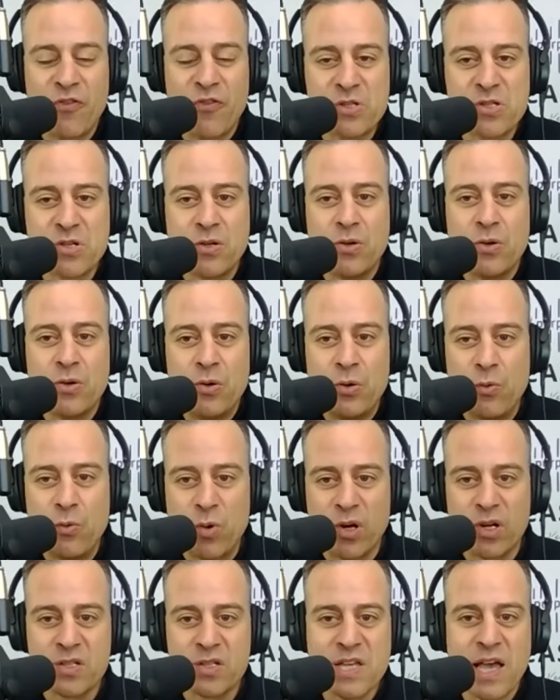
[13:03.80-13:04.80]
physical, who
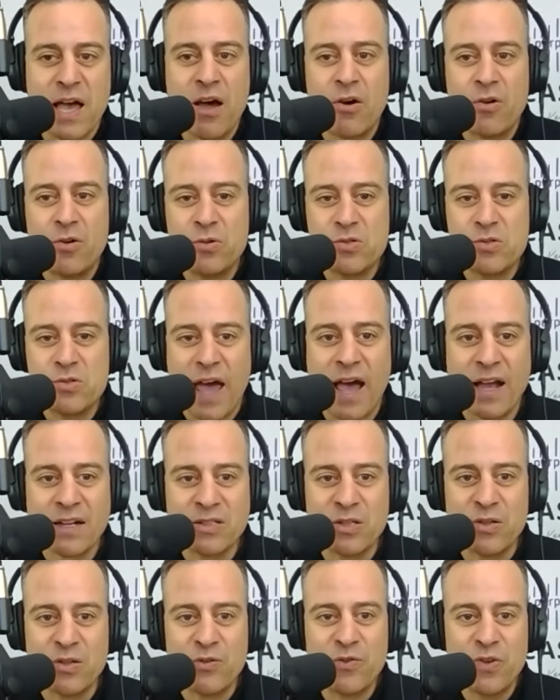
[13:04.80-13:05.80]
works out, who's
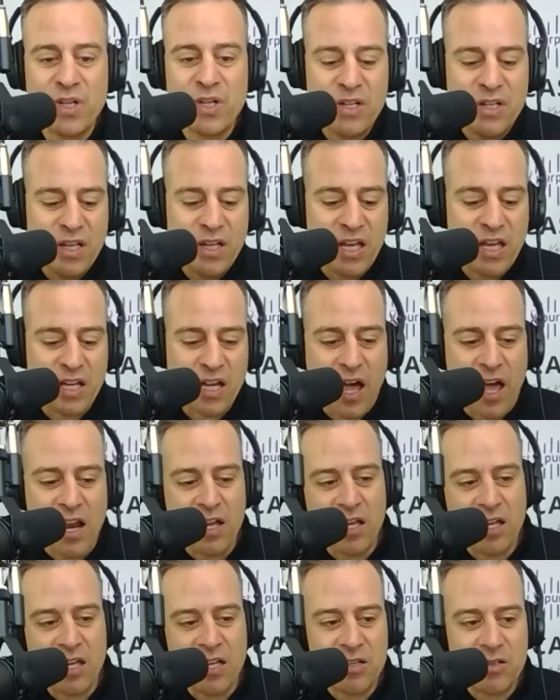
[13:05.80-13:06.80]
active, it
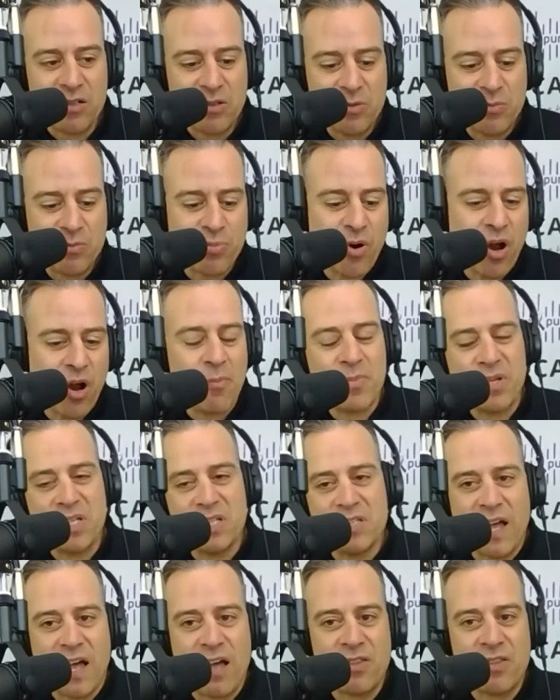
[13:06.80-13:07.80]
kind of brought me
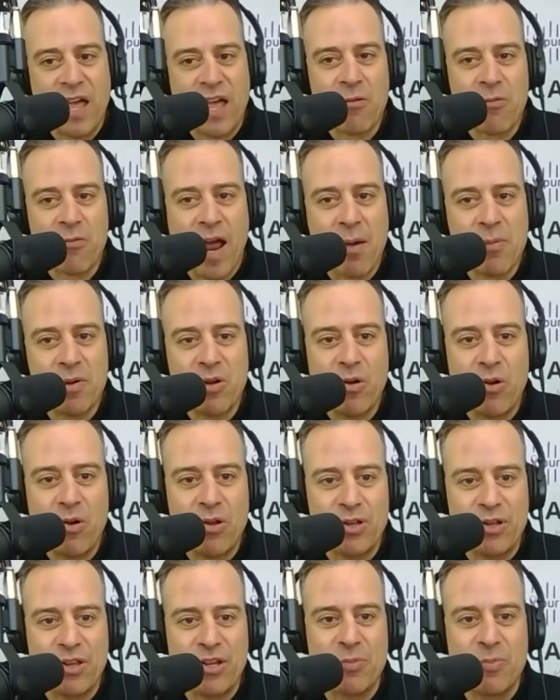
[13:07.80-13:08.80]
down that rabbit
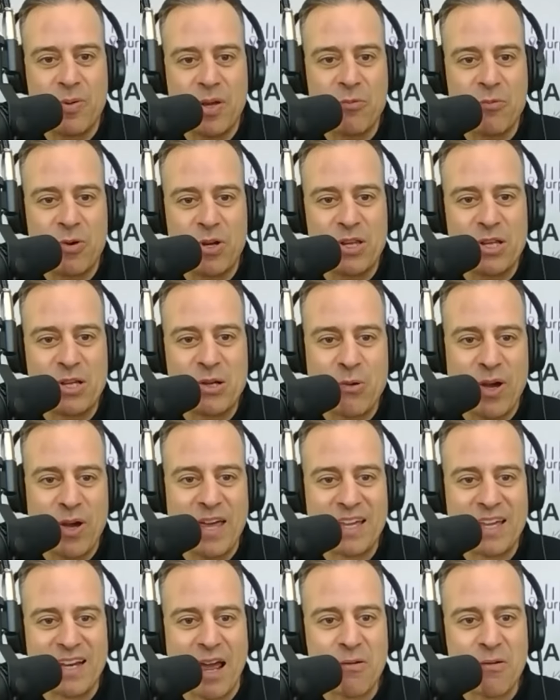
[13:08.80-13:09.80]
hole a little bit really
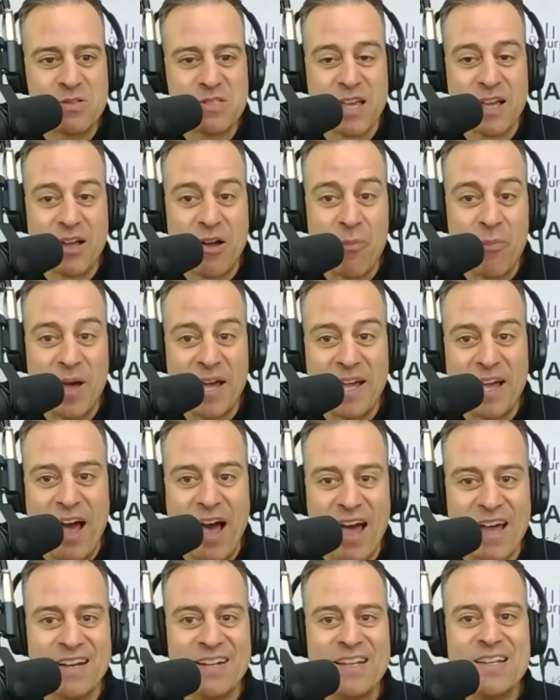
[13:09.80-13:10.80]
quick. And I was like, oh my
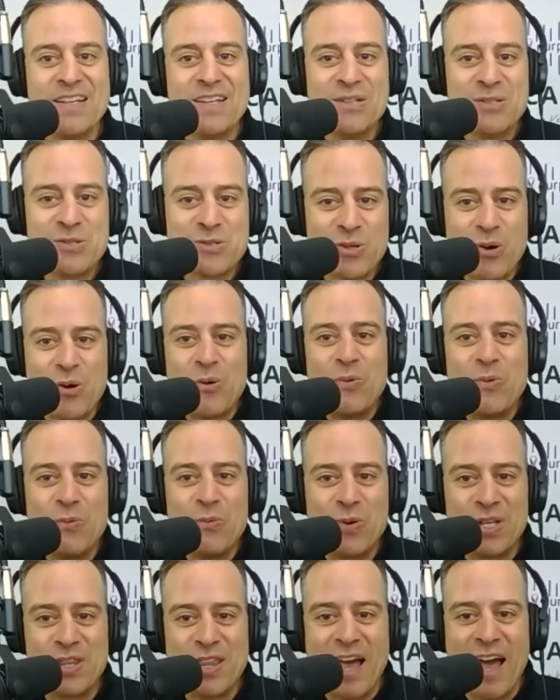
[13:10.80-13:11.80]
God. So
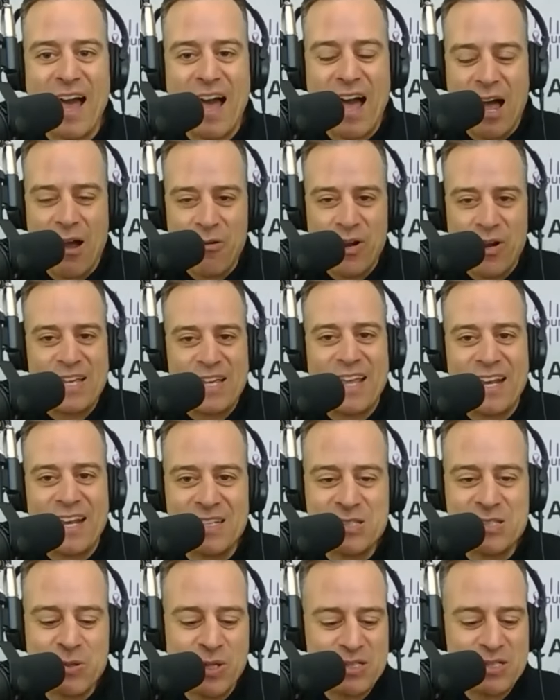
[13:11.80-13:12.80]
with that, I want to get
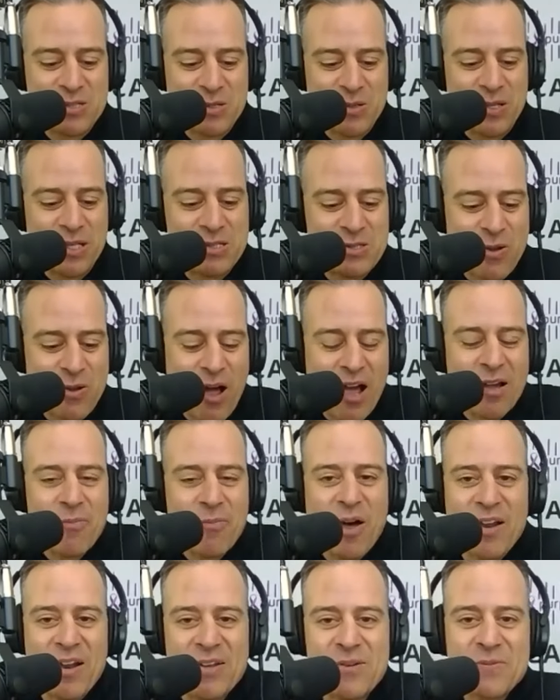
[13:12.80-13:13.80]
into it. So let's talk
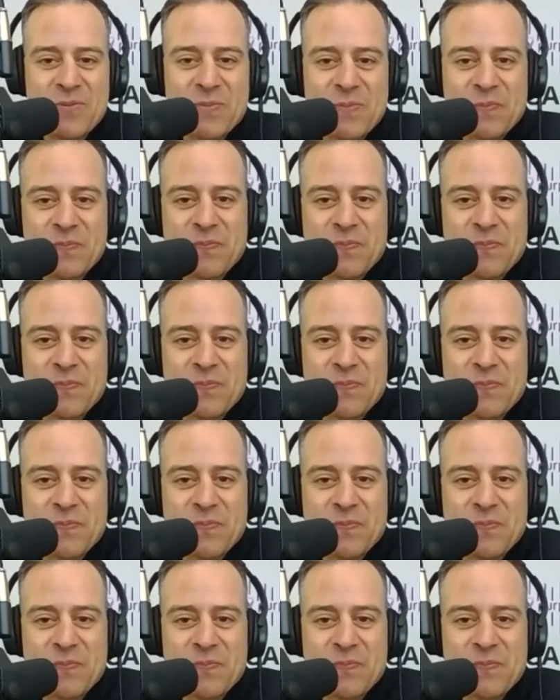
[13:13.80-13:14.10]
about it.